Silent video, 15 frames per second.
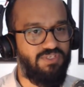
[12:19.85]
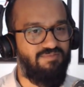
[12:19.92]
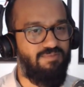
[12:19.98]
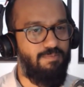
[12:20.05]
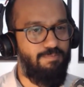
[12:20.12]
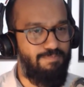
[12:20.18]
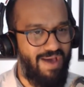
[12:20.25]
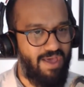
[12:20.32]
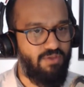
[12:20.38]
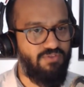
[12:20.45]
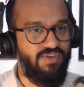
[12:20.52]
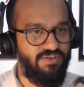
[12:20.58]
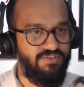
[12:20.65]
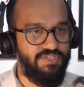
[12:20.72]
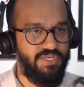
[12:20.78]
I've been battle
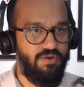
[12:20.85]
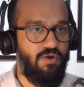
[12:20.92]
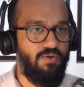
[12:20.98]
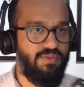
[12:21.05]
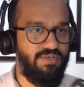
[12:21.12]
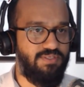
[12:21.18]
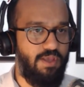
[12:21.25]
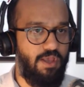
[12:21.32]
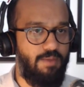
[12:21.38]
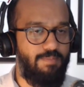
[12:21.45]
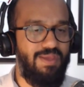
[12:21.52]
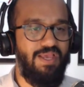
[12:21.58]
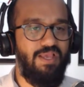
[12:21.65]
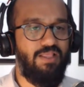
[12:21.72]
testing it all this time.